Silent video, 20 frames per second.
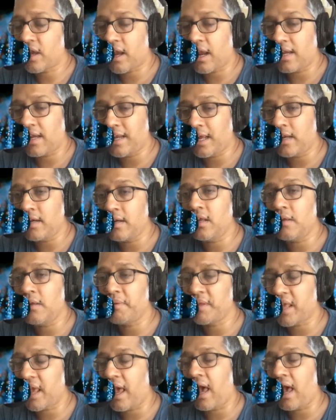identity, but
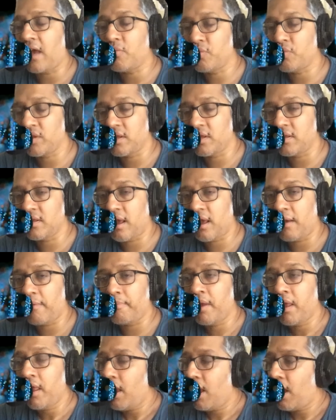they had within them
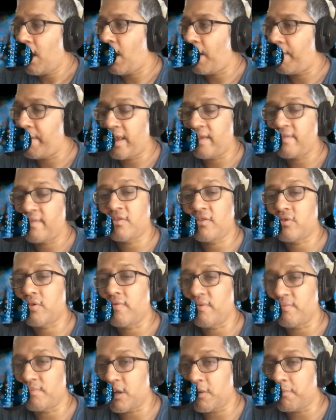uh, ancestry
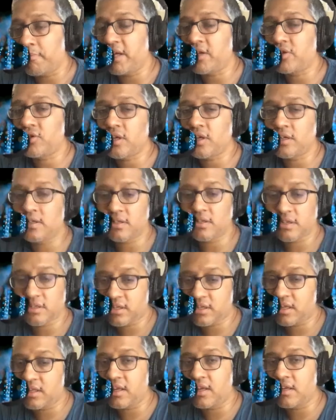from Sarmatians,
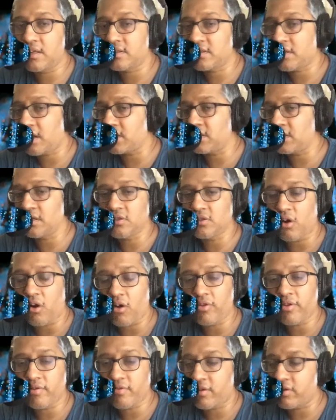Scythians, Sogdians, all
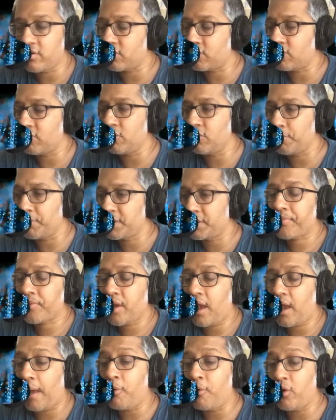these other groups.
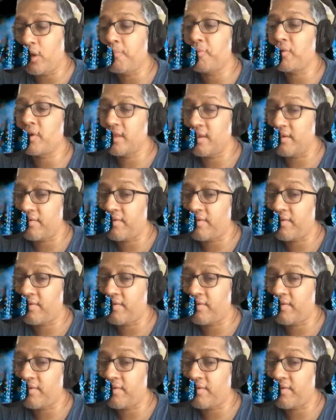I'm only bringing this